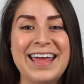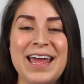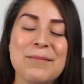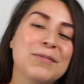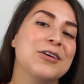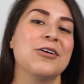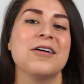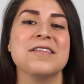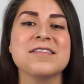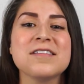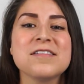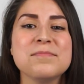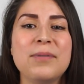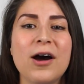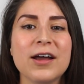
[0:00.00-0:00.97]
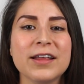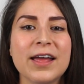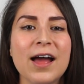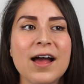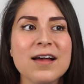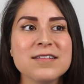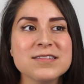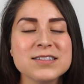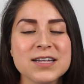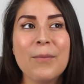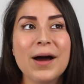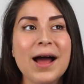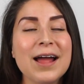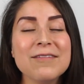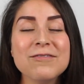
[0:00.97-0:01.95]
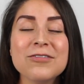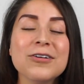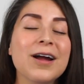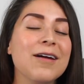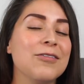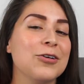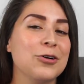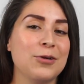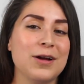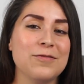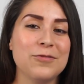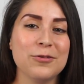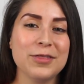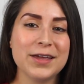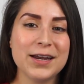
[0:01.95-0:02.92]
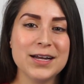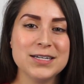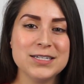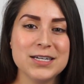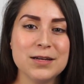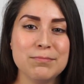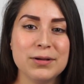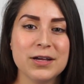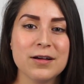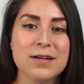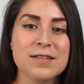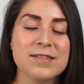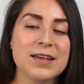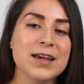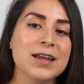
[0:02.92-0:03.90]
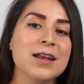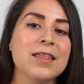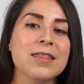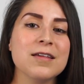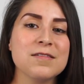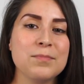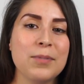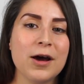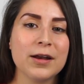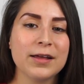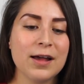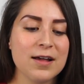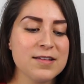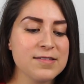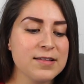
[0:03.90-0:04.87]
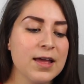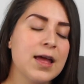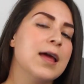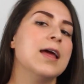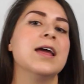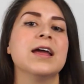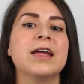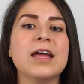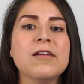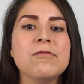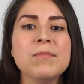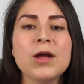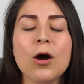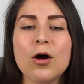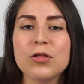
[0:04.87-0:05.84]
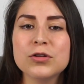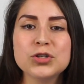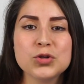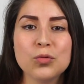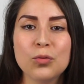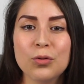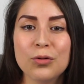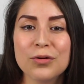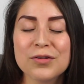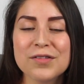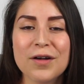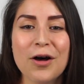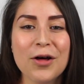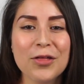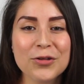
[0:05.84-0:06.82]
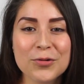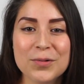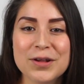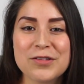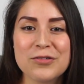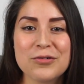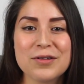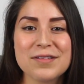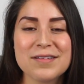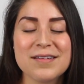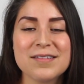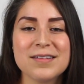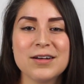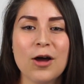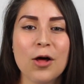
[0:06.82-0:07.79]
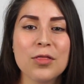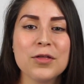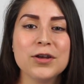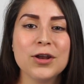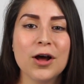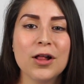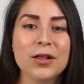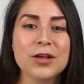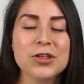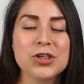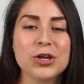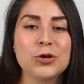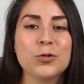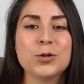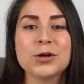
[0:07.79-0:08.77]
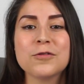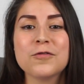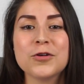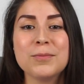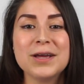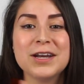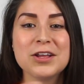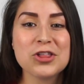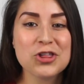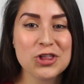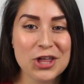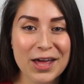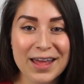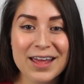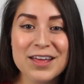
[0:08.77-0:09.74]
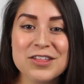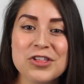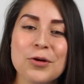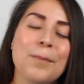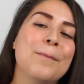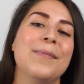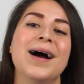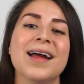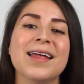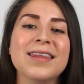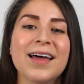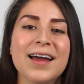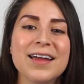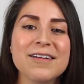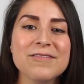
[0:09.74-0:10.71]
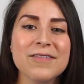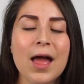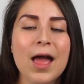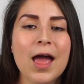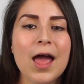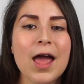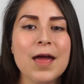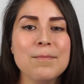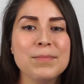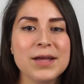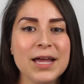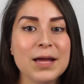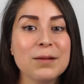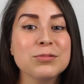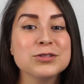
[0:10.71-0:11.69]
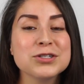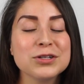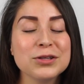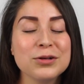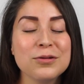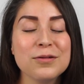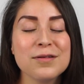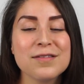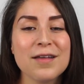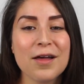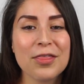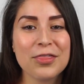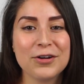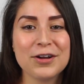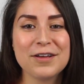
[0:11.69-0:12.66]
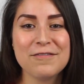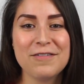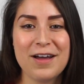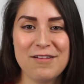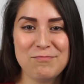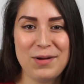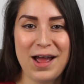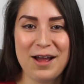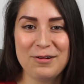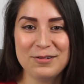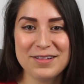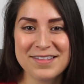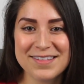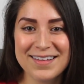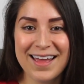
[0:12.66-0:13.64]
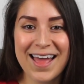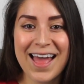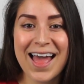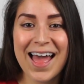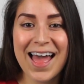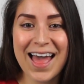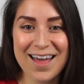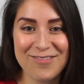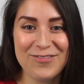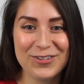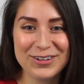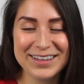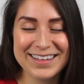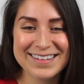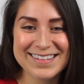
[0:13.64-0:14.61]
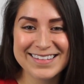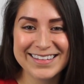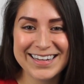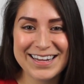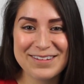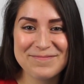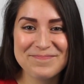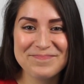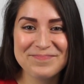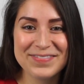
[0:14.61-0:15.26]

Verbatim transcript: came across this podcast, but I'm forever grateful that I did because in this podcast, it gave me all the tools, all the resources, and all the knowledge in order for me to change my life and be able to lose 35 pounds effortlessly.